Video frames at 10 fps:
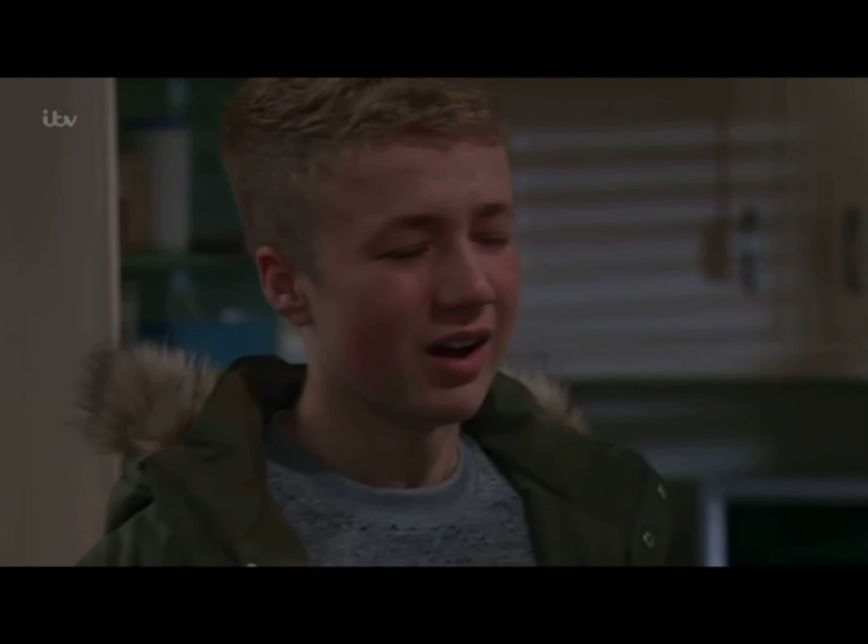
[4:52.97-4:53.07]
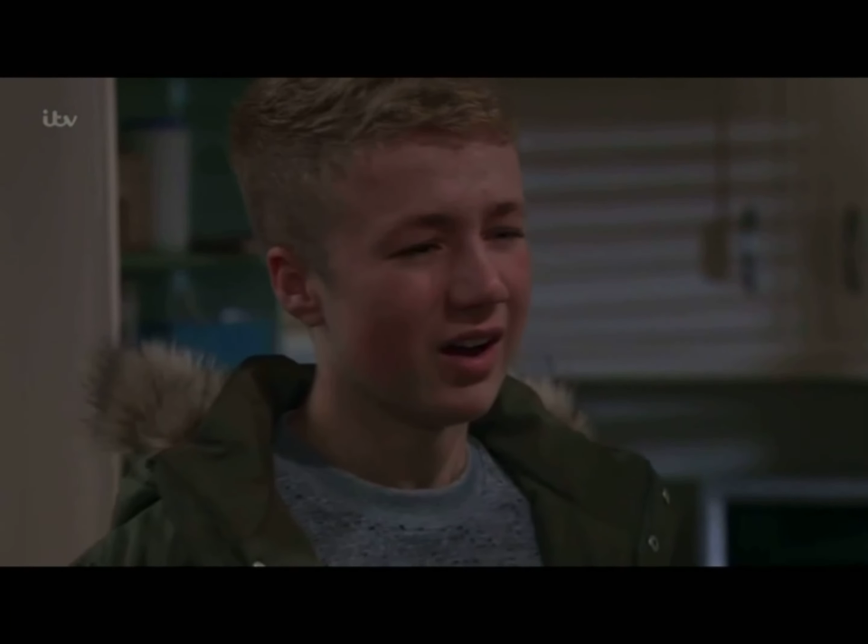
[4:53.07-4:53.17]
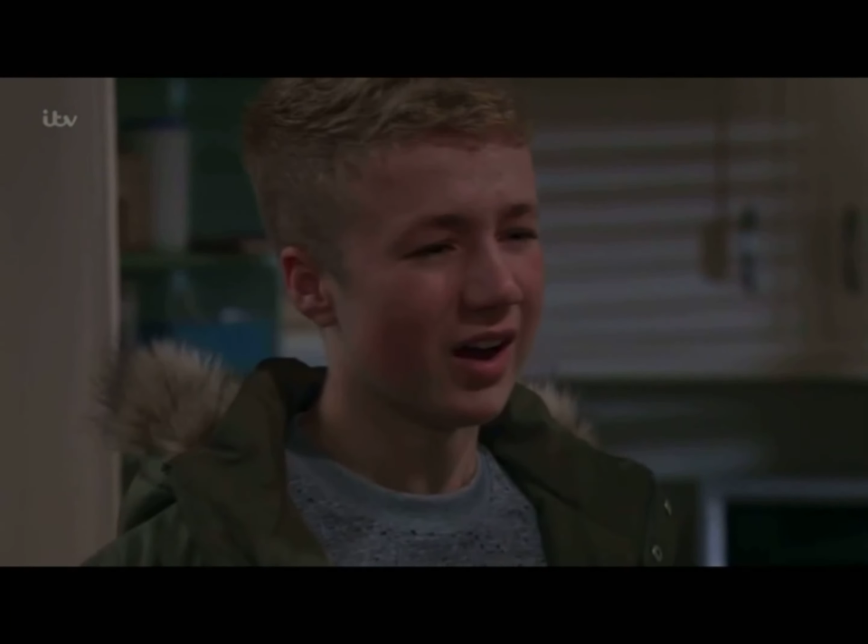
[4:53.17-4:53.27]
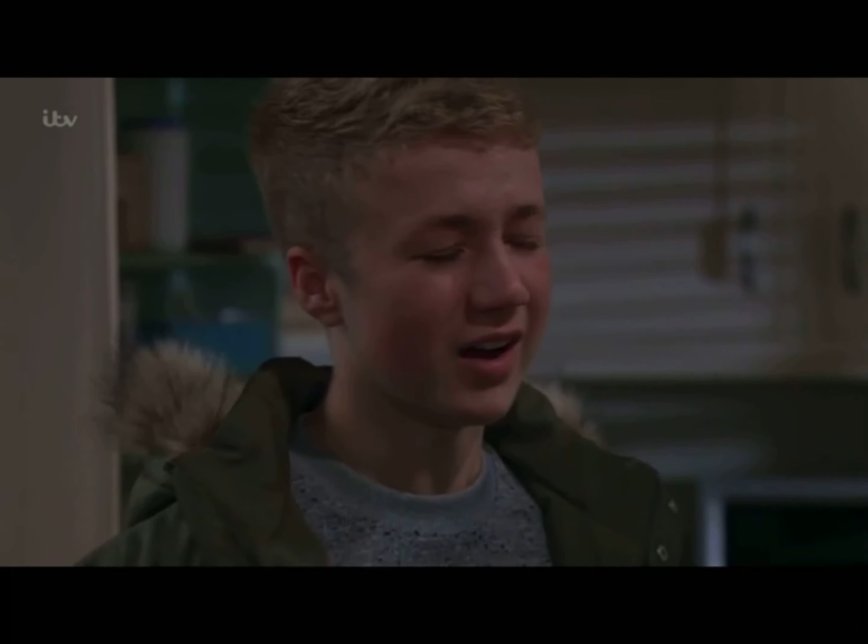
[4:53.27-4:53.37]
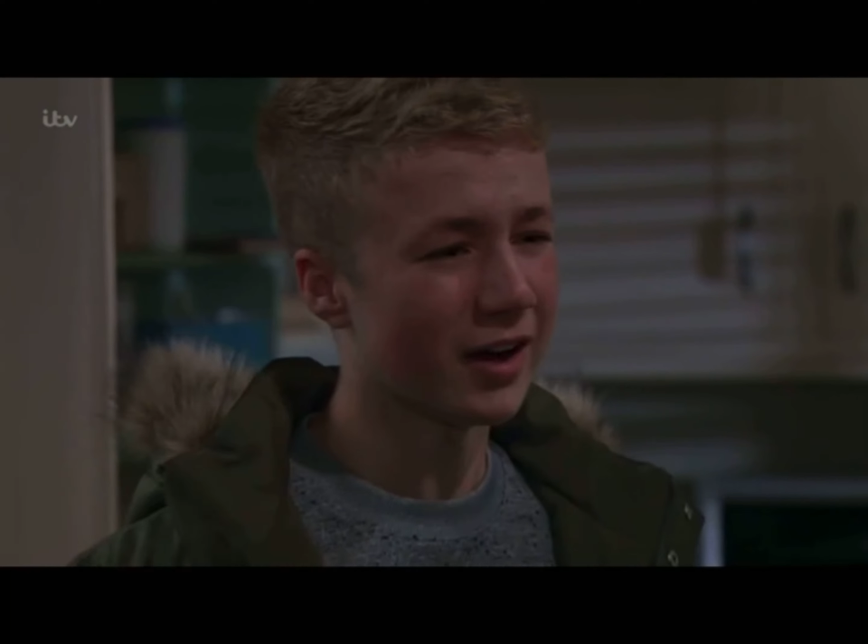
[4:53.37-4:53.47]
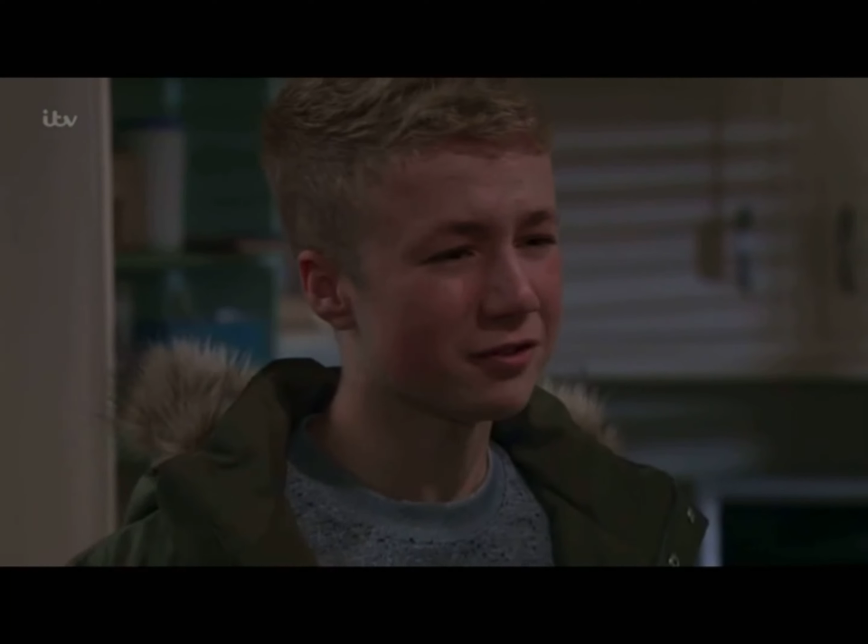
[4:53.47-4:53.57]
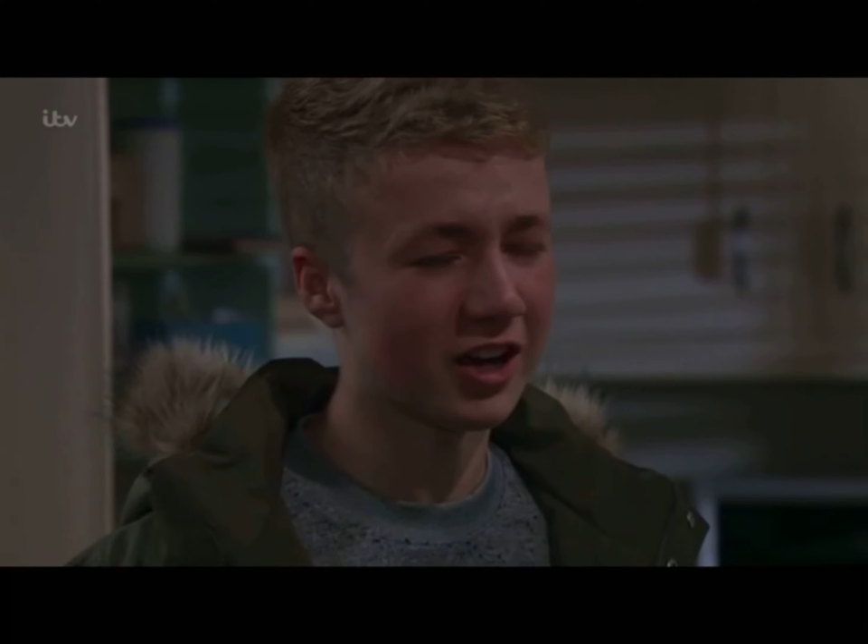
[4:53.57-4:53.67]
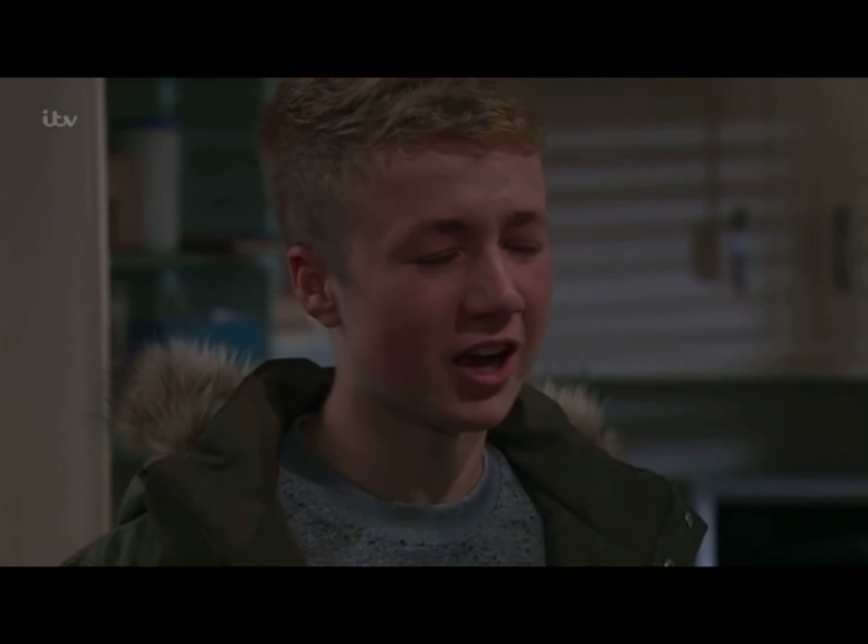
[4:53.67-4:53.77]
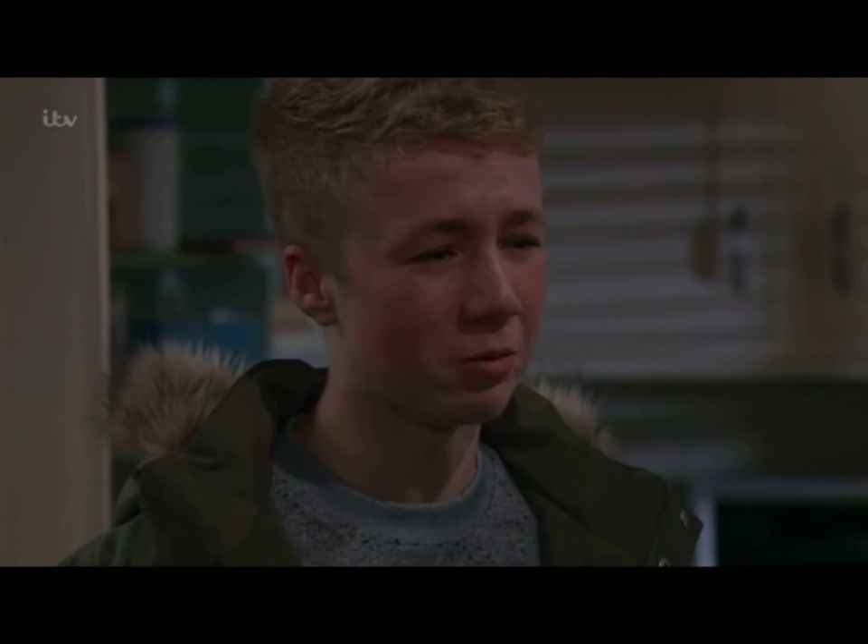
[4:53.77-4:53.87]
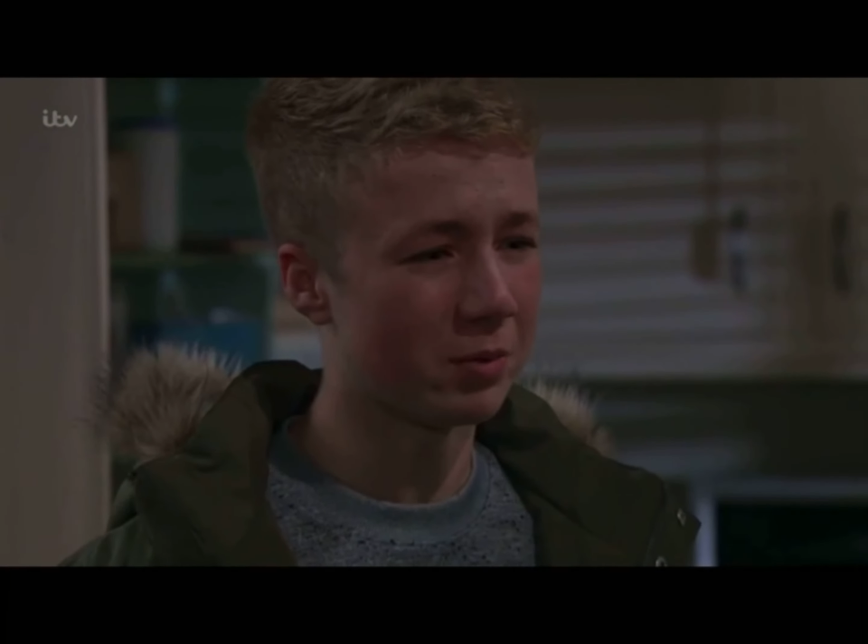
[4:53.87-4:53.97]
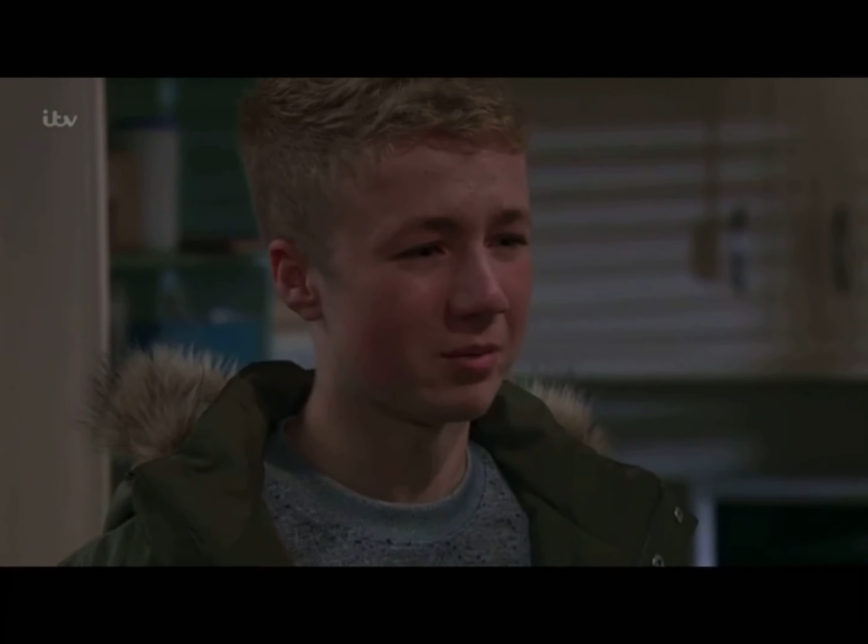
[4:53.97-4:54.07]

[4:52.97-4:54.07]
I have to help him,